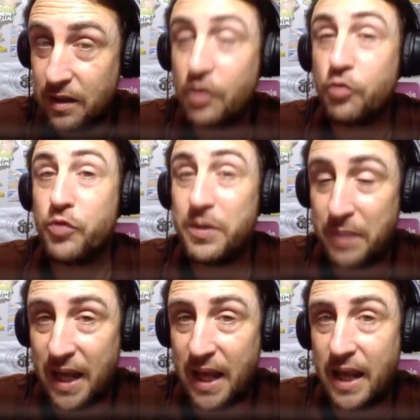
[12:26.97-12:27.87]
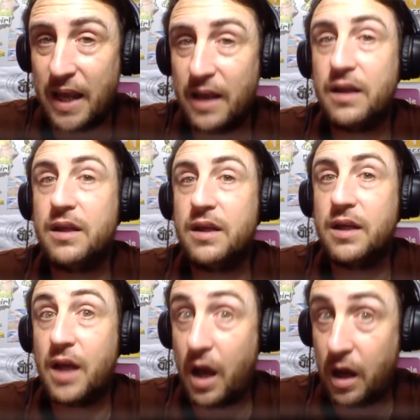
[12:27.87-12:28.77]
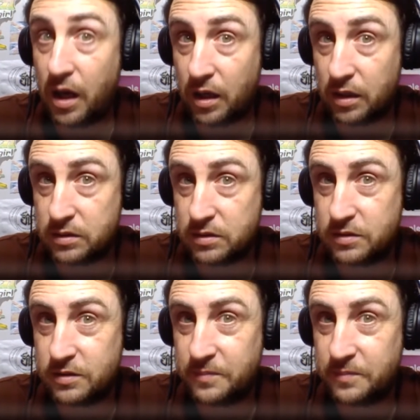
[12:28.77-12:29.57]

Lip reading: repair cars.